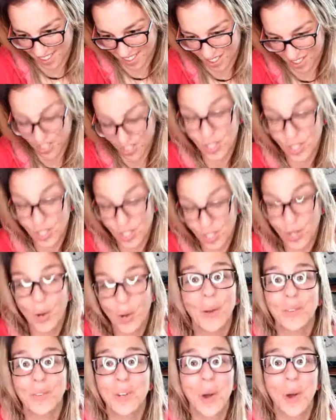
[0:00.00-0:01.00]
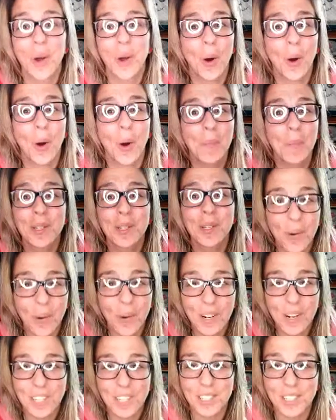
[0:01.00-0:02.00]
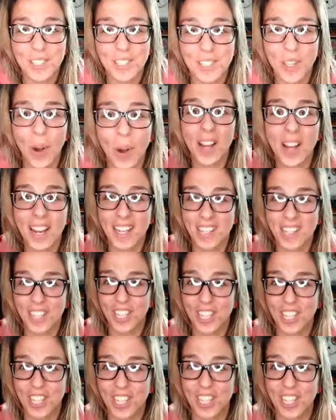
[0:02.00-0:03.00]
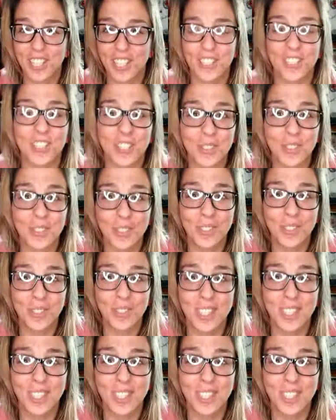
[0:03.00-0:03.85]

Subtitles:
Go out and open doors. Oh, I got chills. Do this.